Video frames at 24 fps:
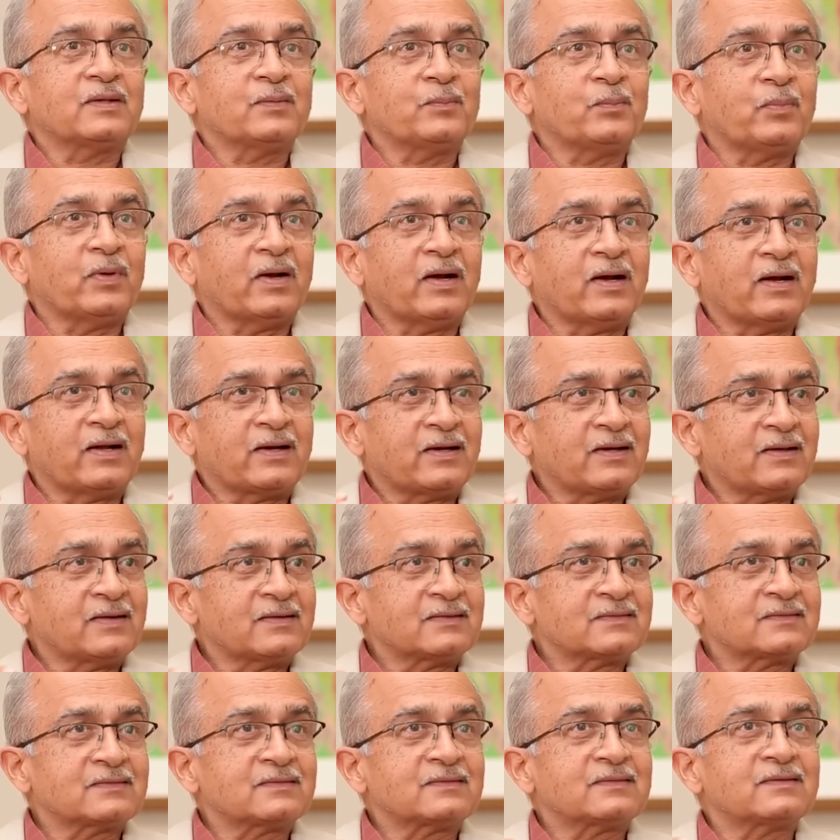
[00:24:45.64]
bar
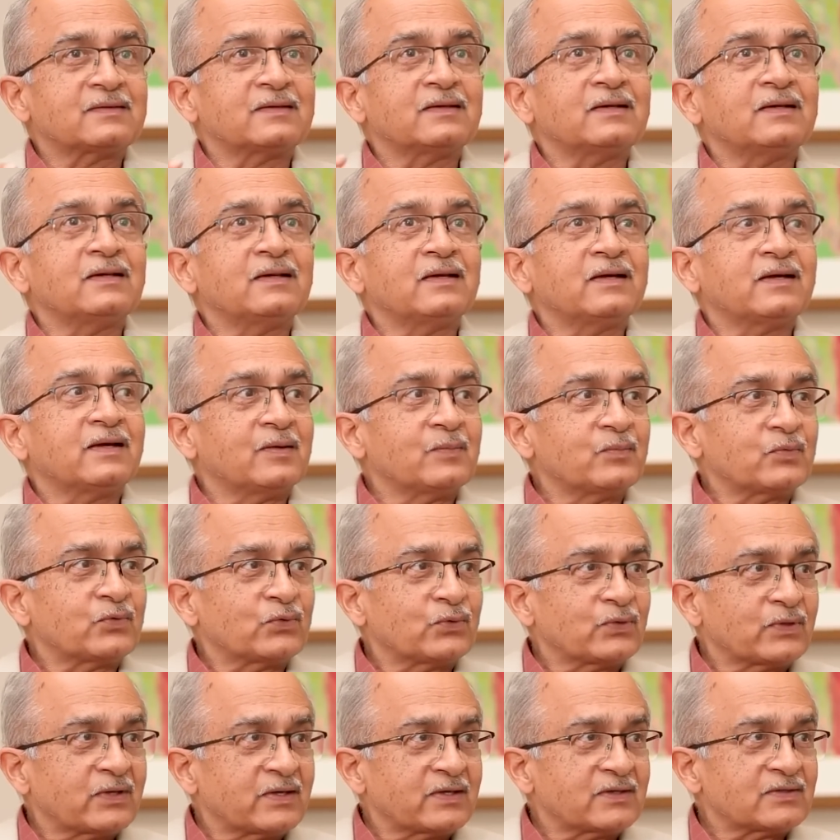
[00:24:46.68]
has really come to
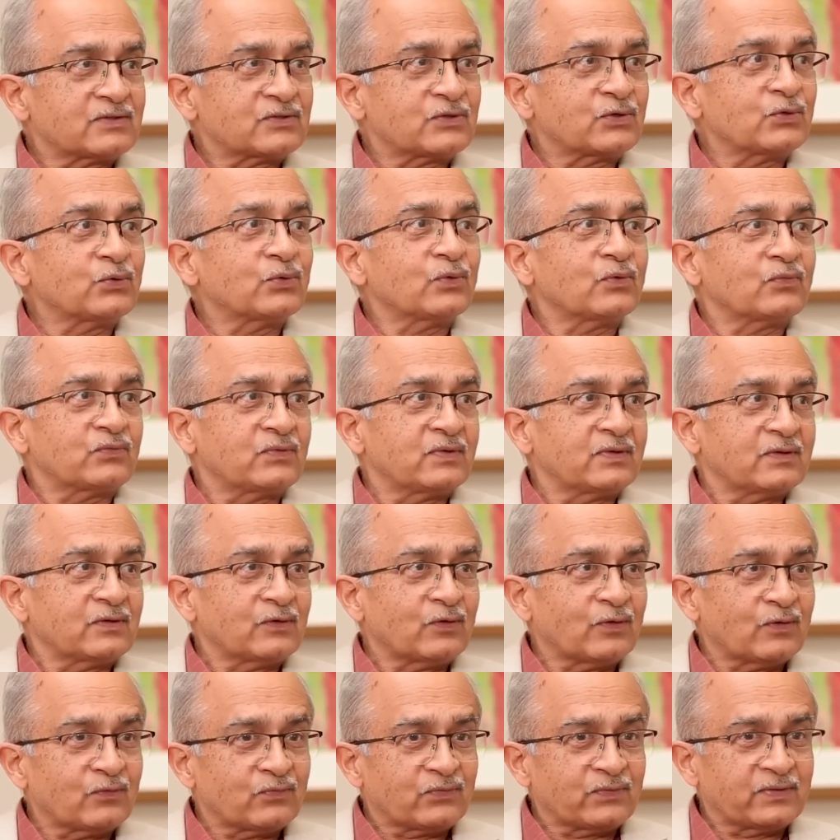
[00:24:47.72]
the rescue
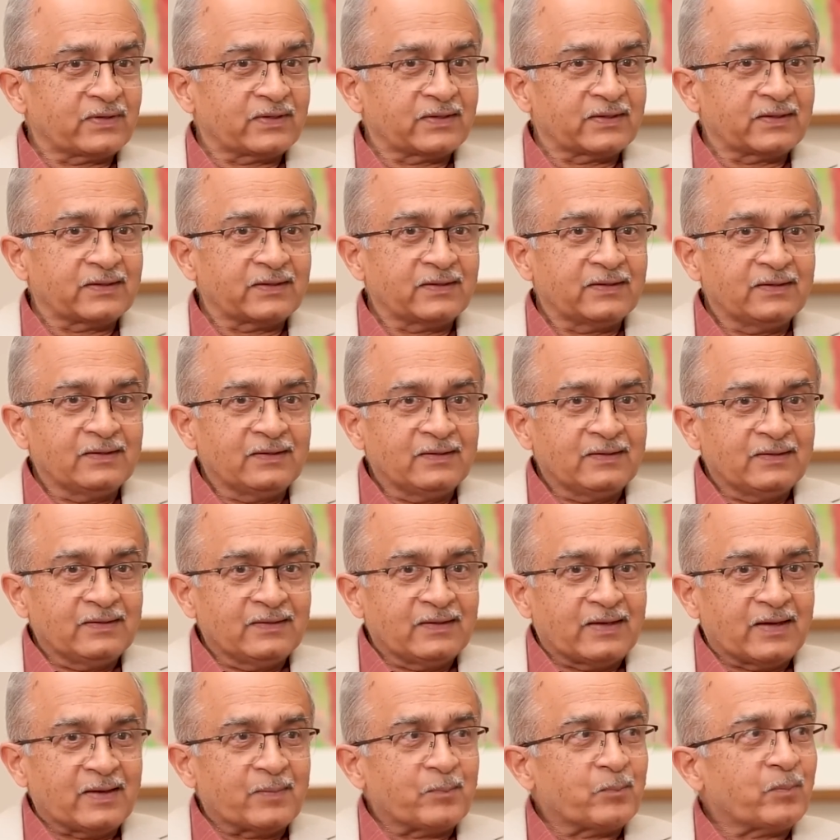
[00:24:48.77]
of a
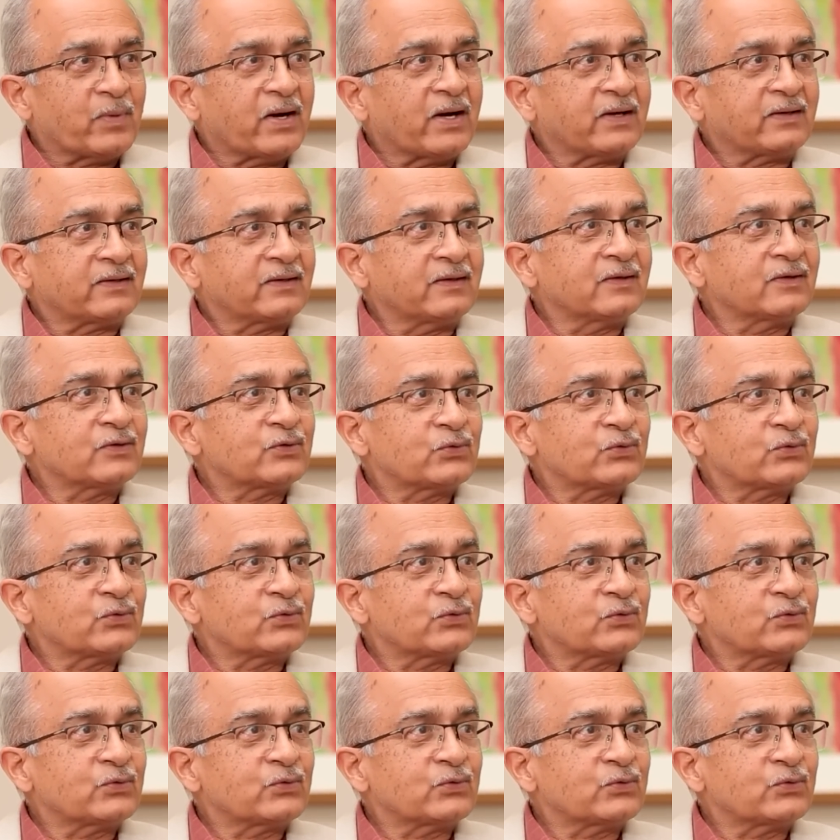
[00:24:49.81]
embattled